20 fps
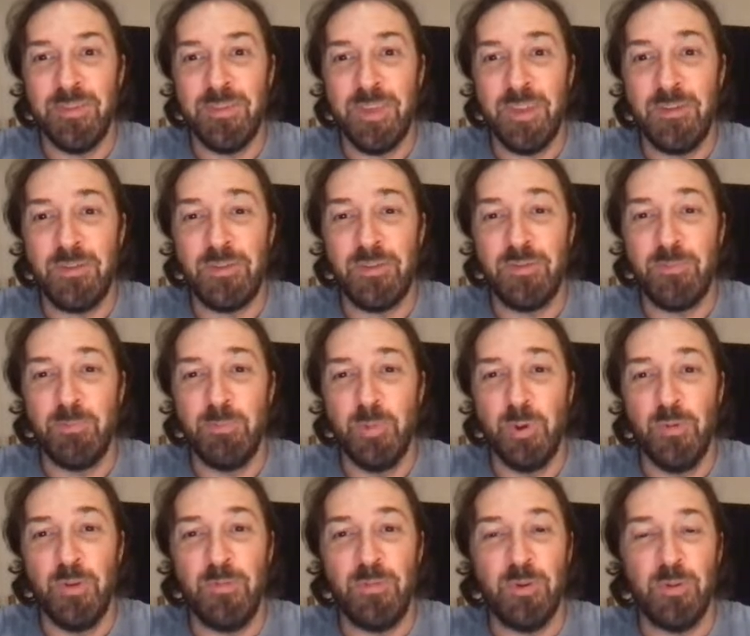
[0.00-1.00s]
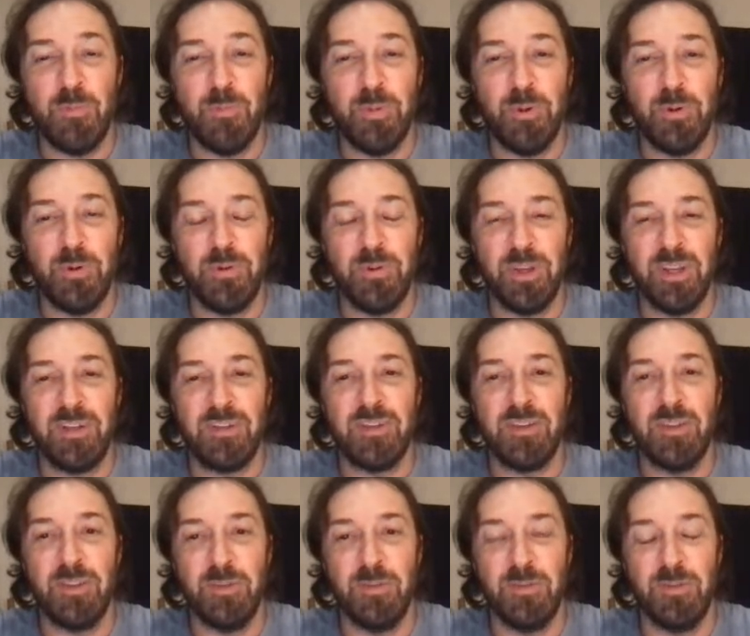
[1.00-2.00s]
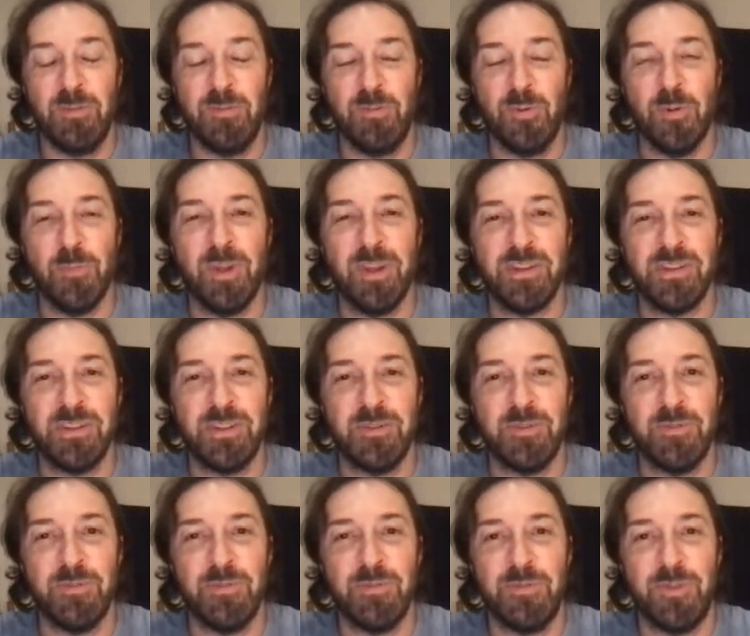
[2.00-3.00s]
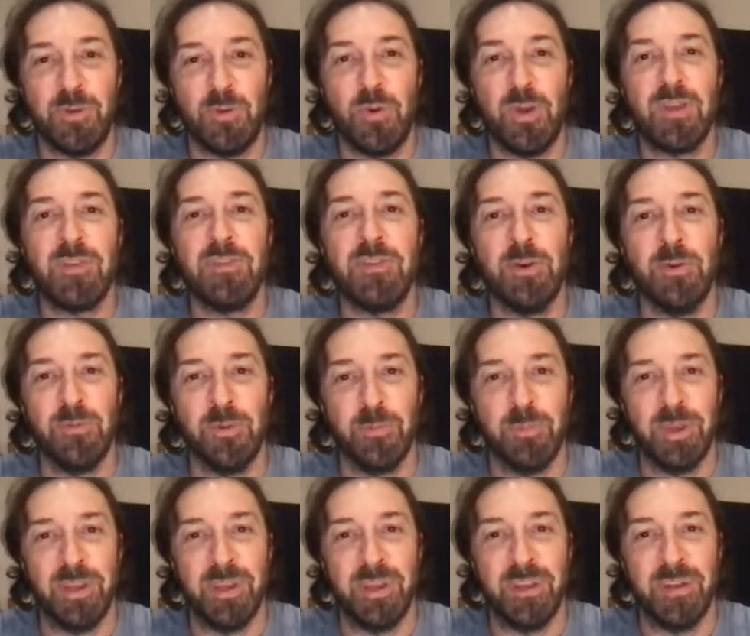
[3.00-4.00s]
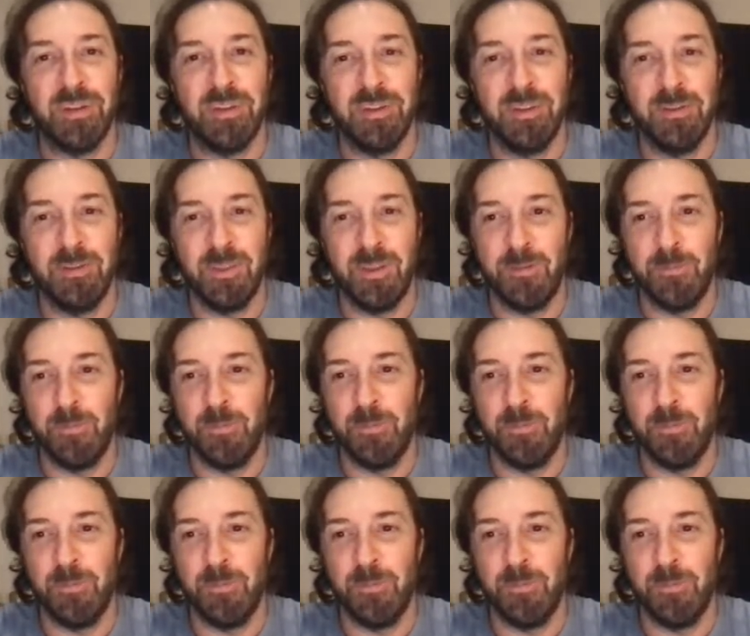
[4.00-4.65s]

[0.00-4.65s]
then moving from Boone Creek to the formation of the Quicksilver Band that